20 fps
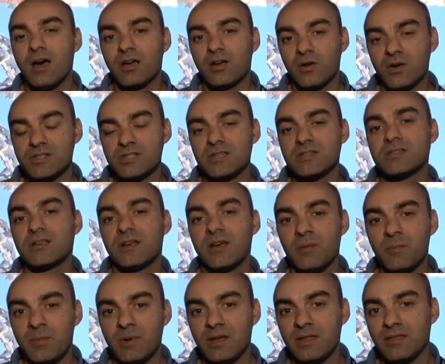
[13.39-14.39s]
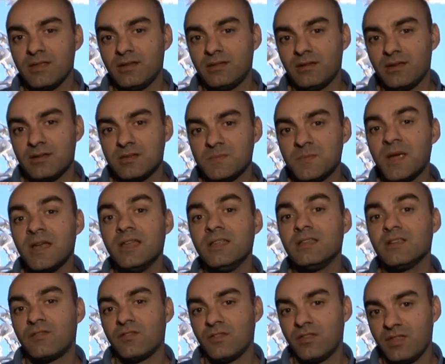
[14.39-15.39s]
Christie is a company that does many
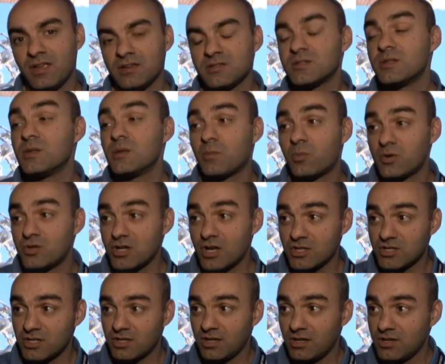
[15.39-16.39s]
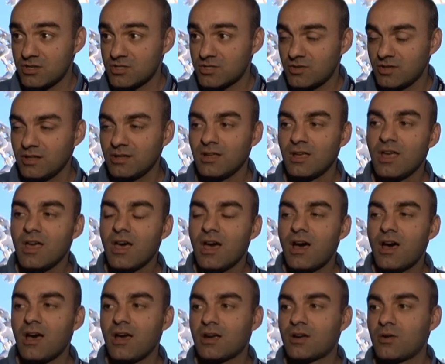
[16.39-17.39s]
different things in the projection industry.
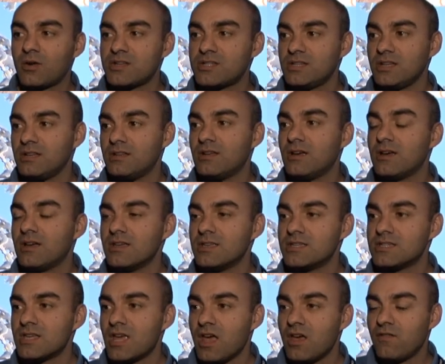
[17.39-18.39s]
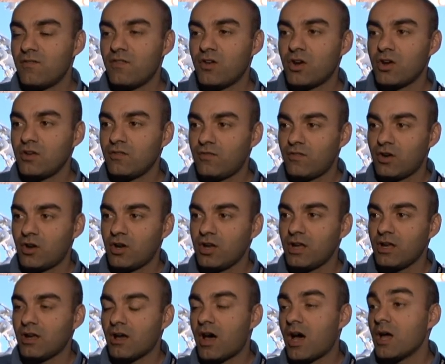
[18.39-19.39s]
Christie does very,
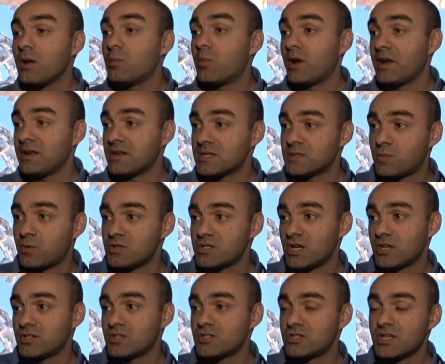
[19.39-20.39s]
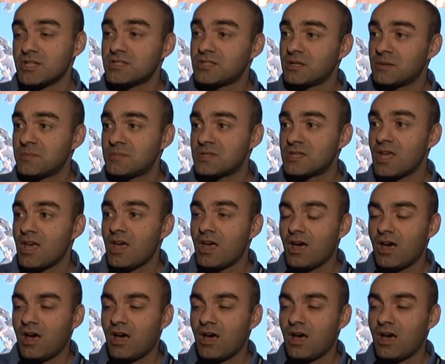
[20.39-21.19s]
very high brightness projection systems.